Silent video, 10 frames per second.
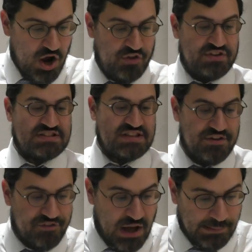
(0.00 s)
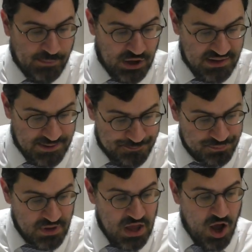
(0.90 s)
on the Sefer Al
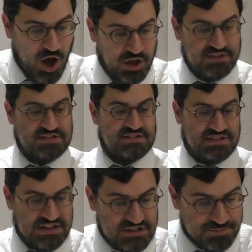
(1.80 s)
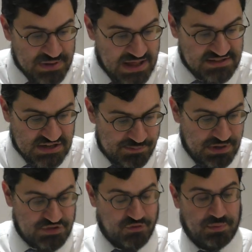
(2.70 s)
Moedim answers and he explains, and he
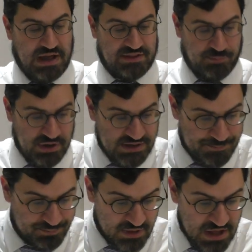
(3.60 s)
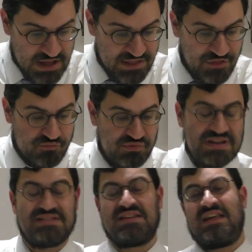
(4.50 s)
brings from Kadmonim that the
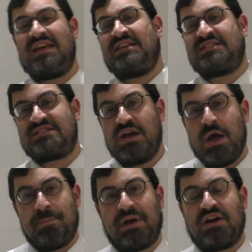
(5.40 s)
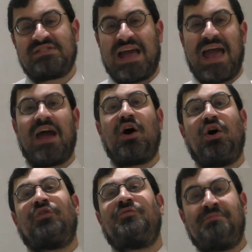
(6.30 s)
reason is because
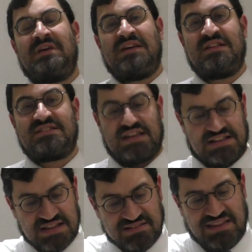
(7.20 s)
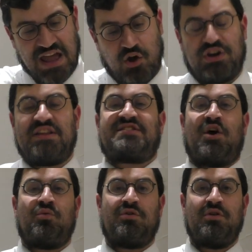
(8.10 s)
Echad means it's a day on its
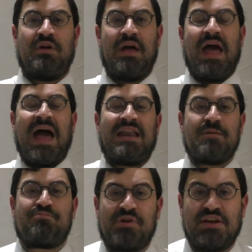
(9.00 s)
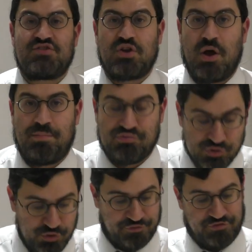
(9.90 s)
own. And he brings a
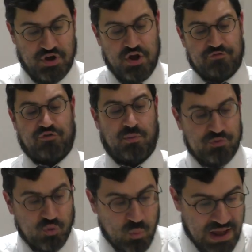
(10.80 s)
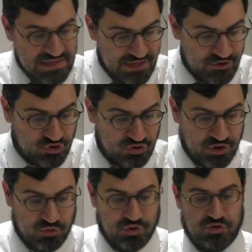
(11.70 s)
proof from the way that
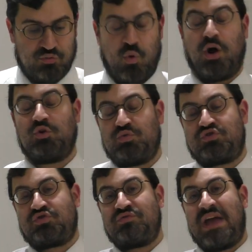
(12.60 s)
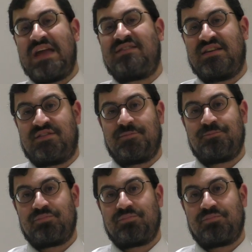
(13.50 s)
the world was created.